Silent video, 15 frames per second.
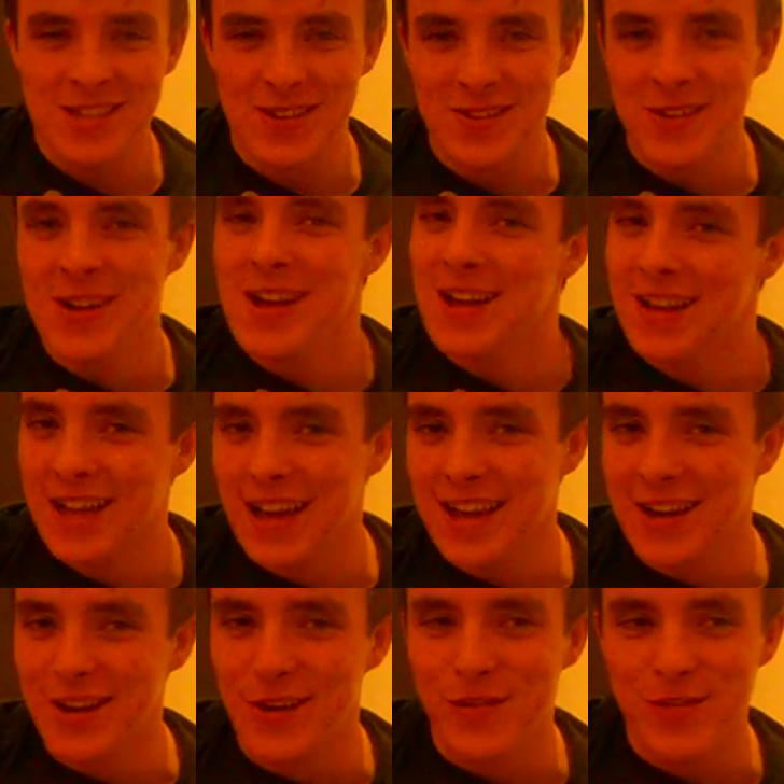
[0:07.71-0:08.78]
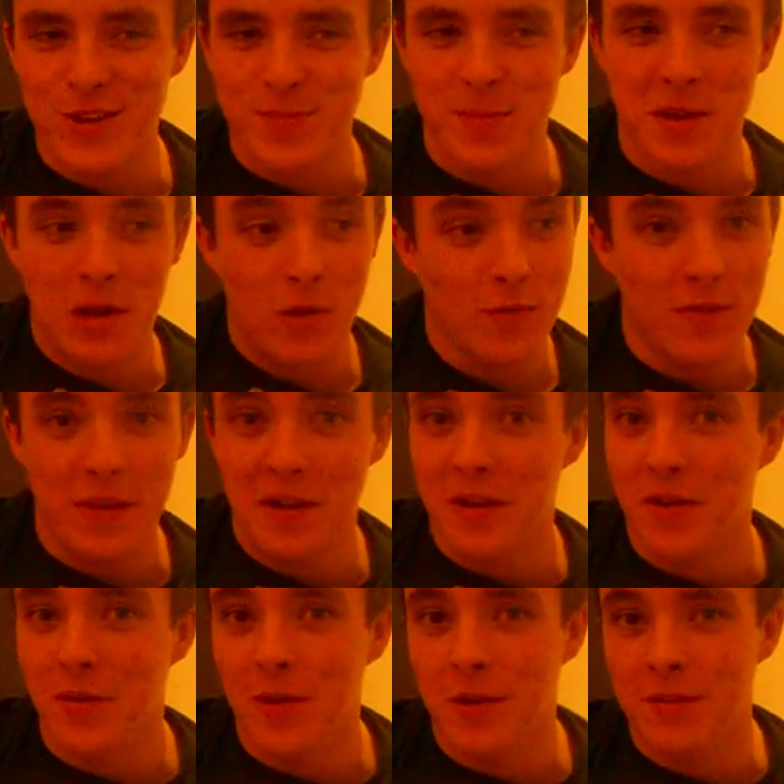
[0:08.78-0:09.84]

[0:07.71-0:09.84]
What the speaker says: so I'm kind of nervous, but hopefully it'll go